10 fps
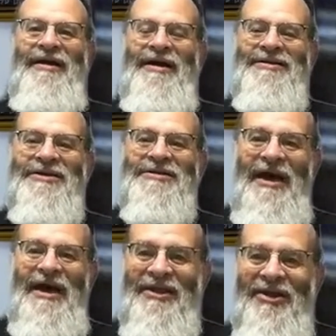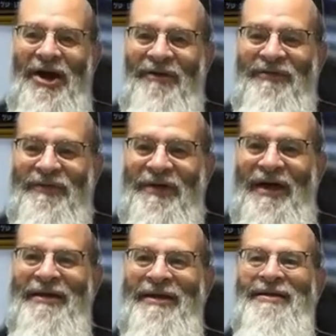I just end off with
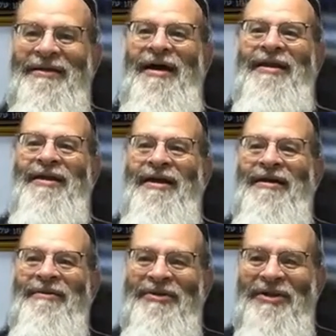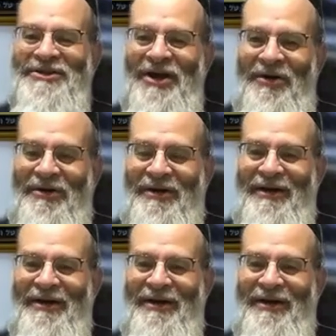a joke.